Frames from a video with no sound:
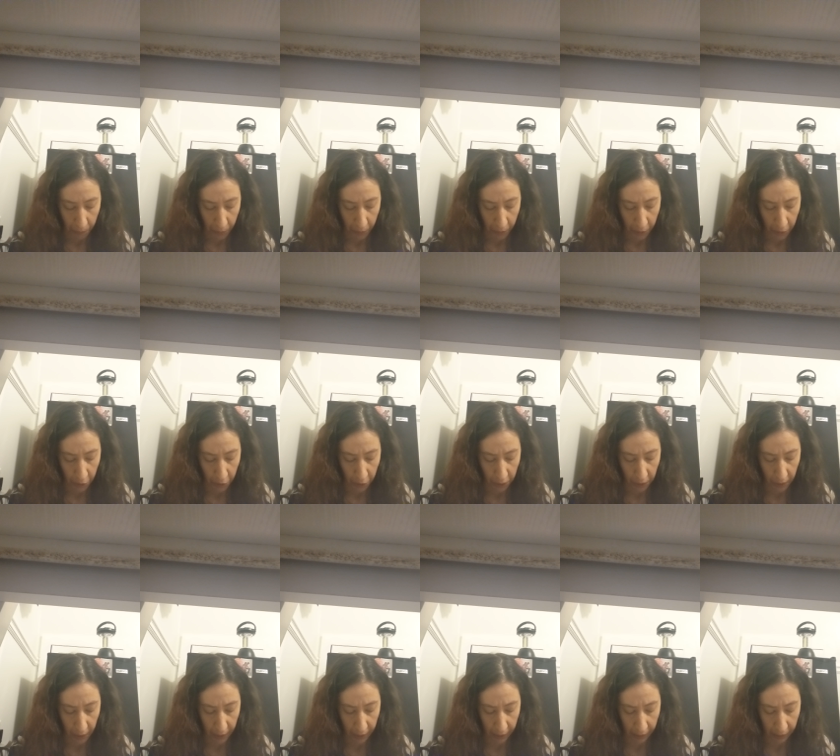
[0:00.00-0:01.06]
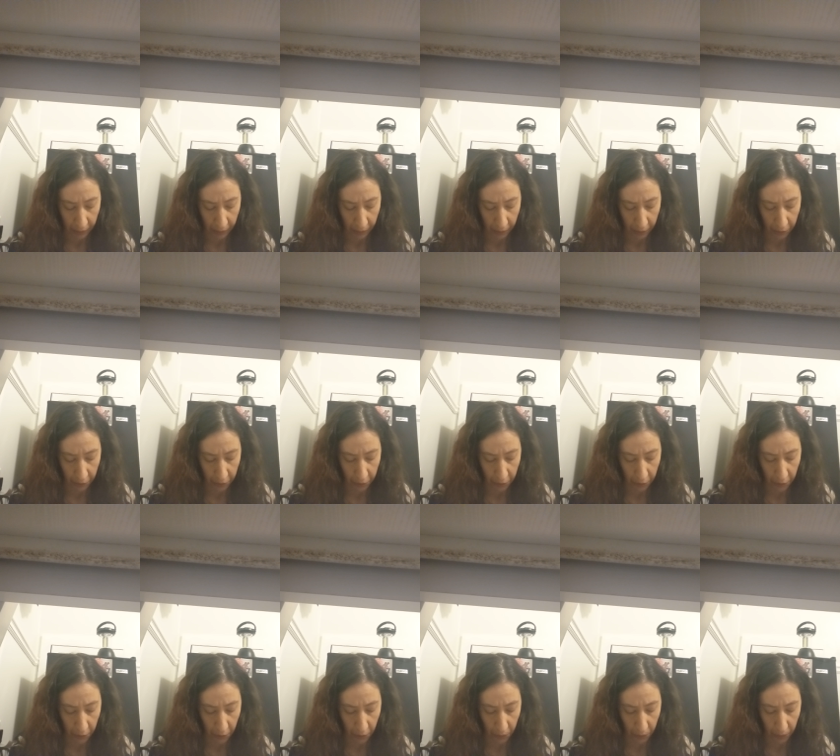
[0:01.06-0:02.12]
Put your neck under the
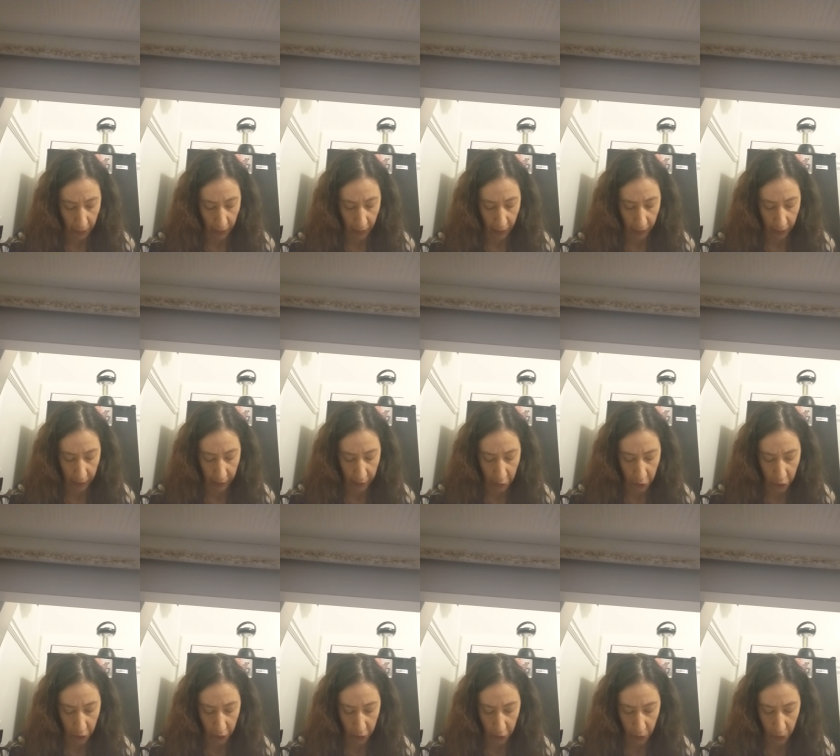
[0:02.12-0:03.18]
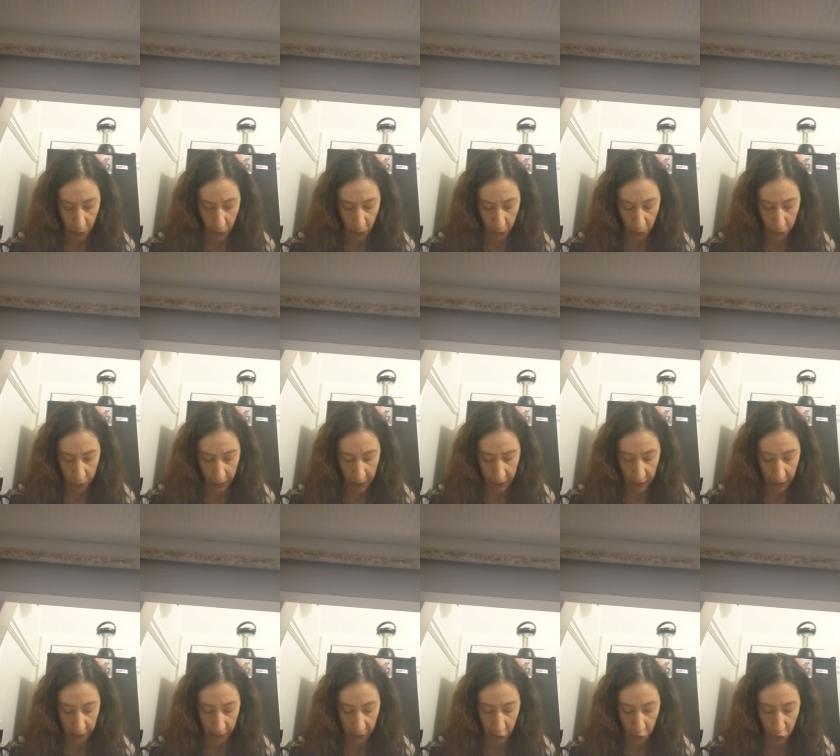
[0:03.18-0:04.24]
yoke and let your soul
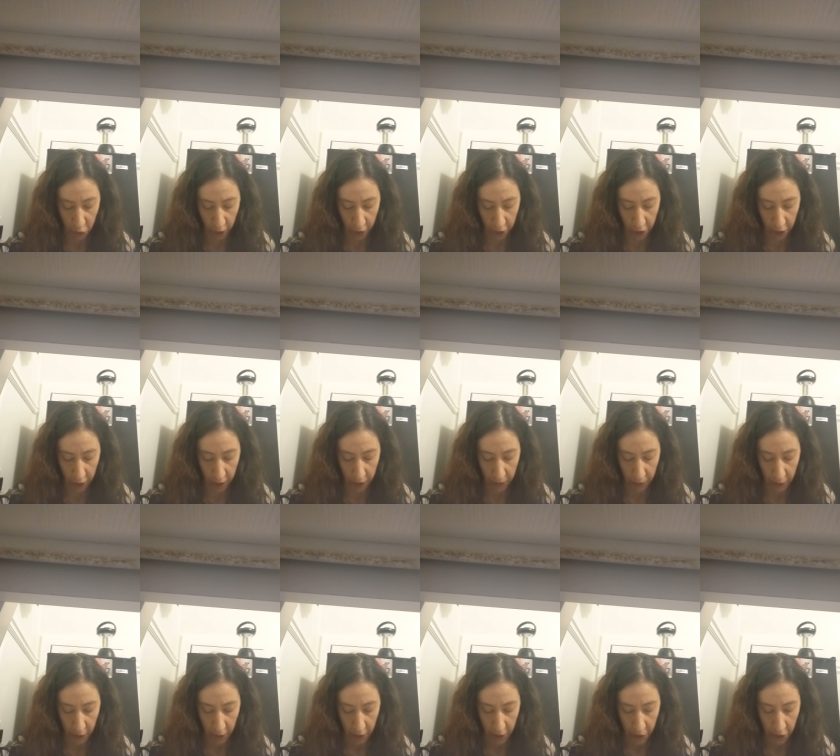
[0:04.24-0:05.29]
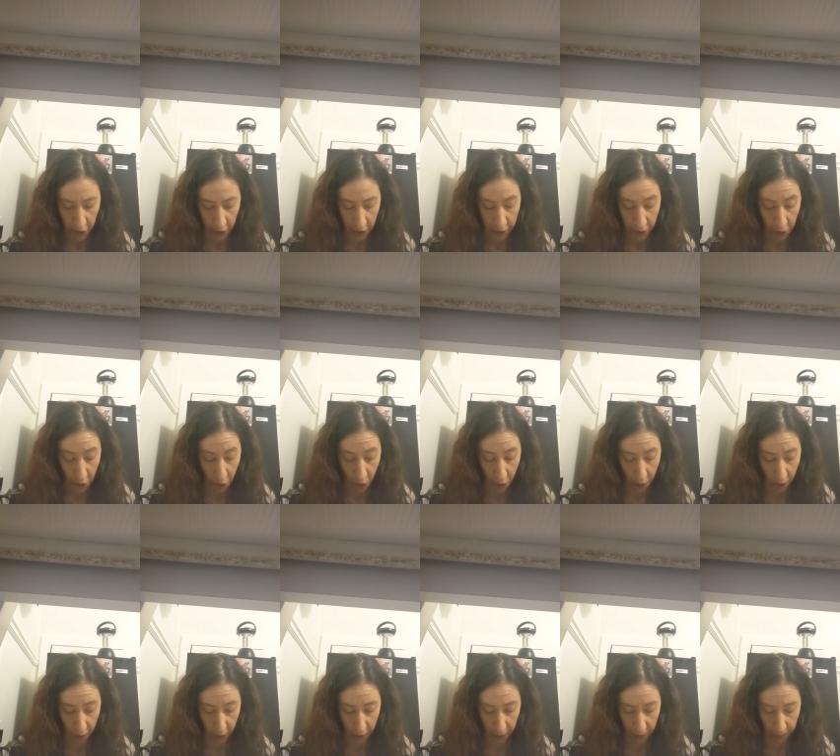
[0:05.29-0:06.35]
receive instruction. She is
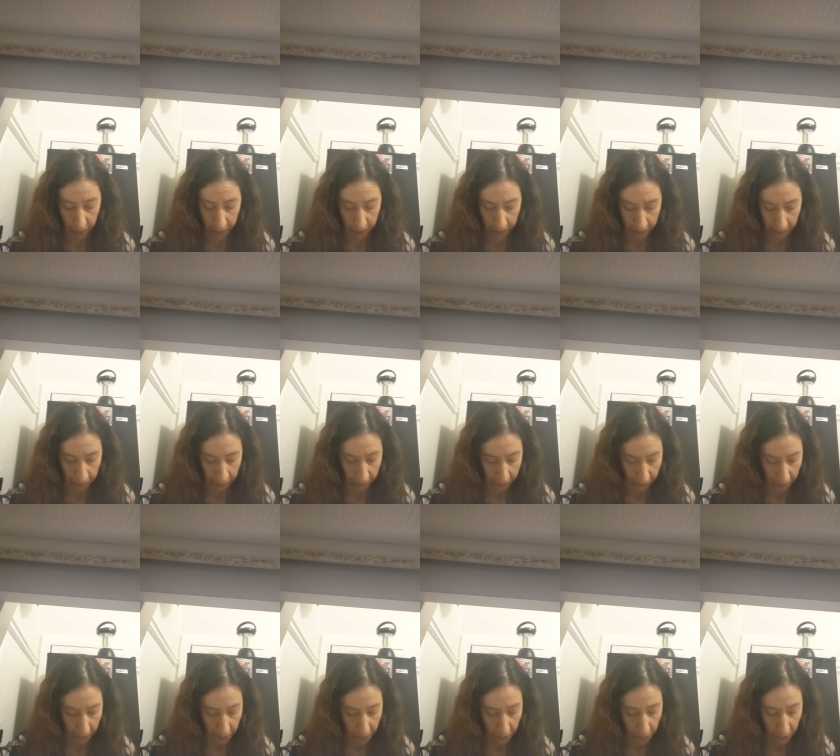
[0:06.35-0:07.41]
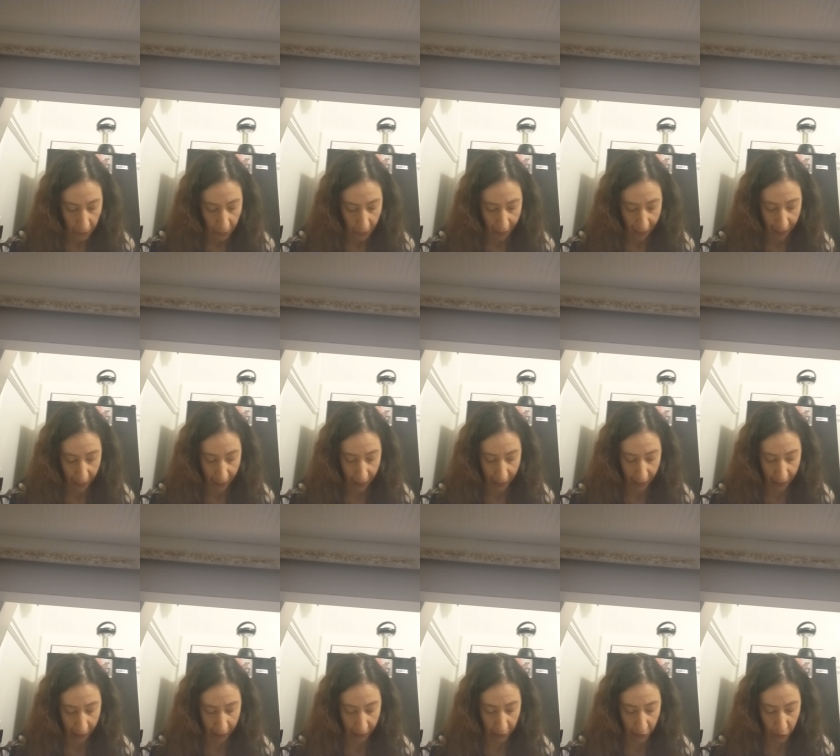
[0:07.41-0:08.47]
hard at
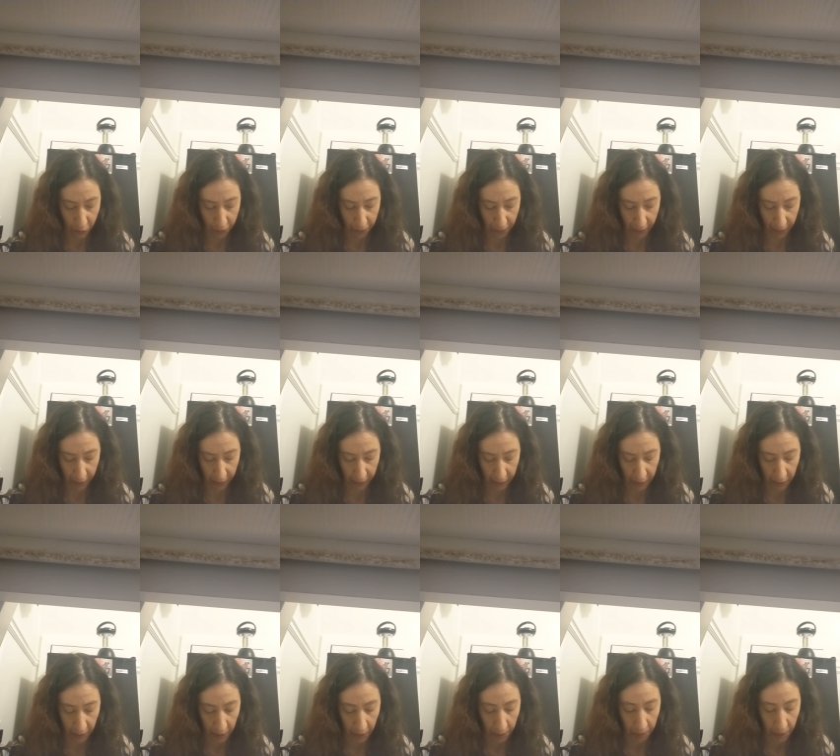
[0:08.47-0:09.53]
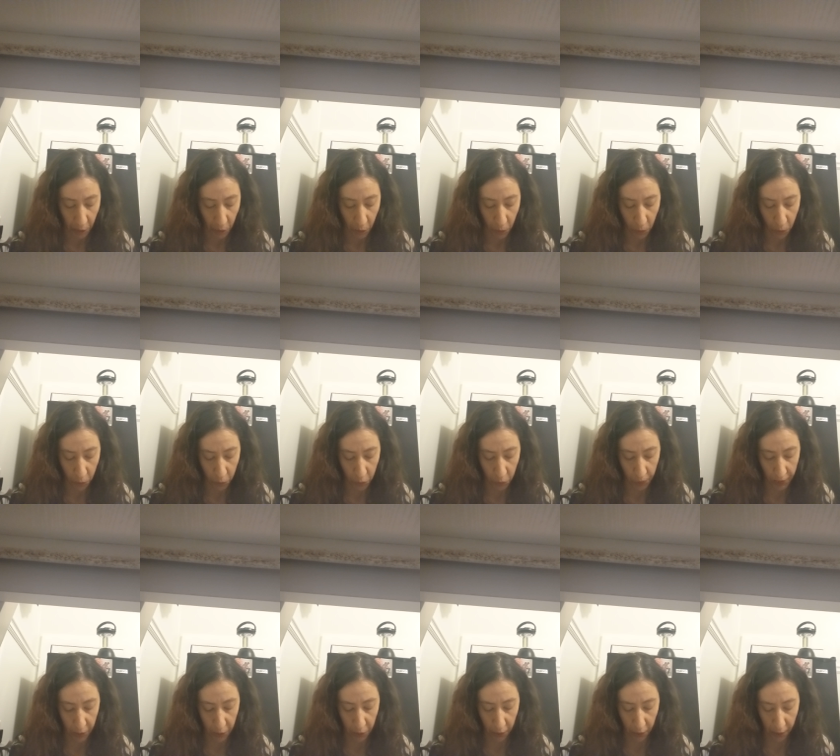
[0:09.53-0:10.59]
hand to find. Behold
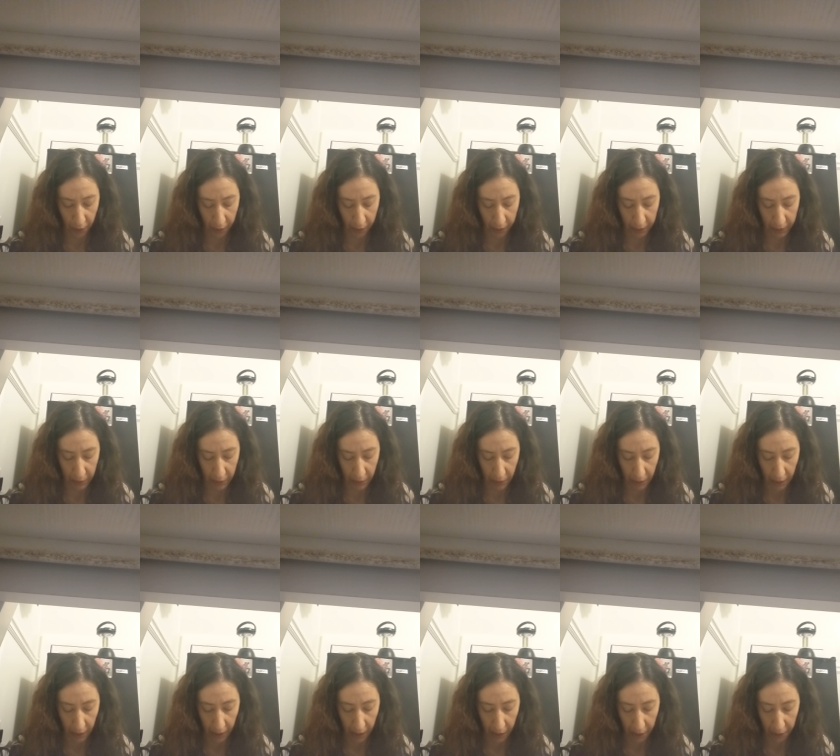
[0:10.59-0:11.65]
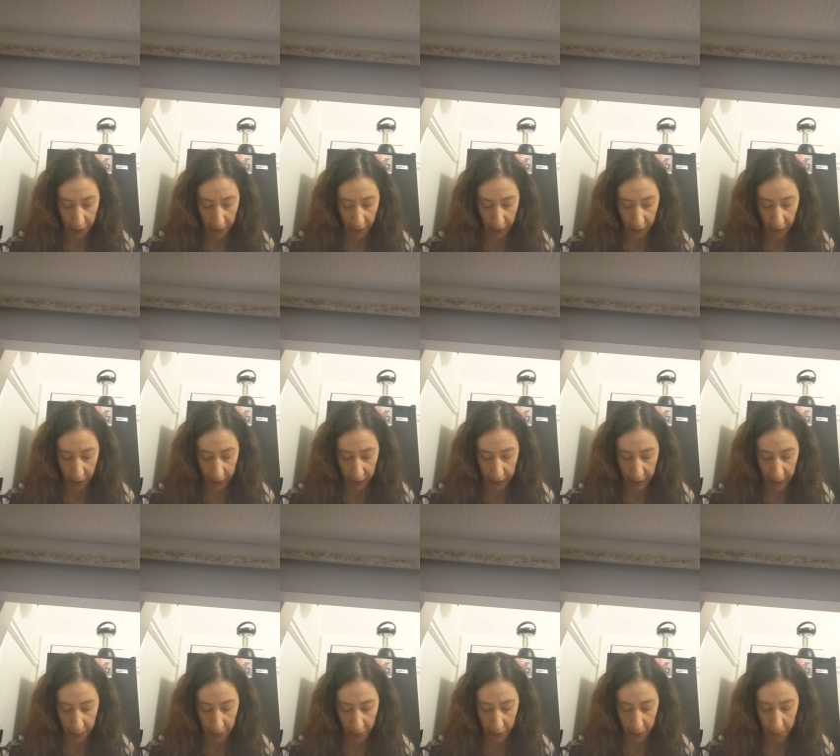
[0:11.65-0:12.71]
with your eyes how that I
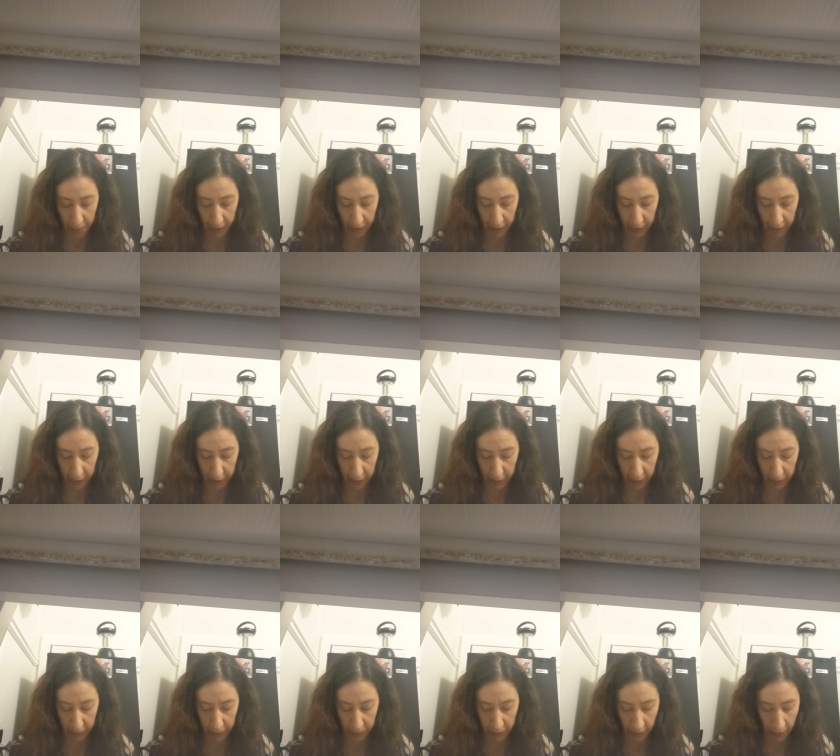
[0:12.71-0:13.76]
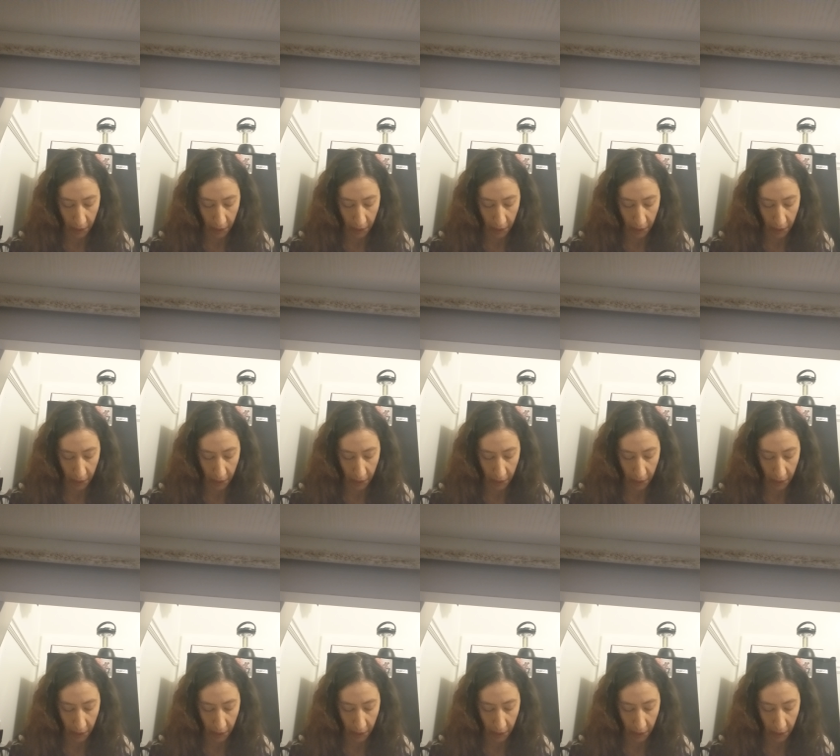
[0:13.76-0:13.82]
labored but a little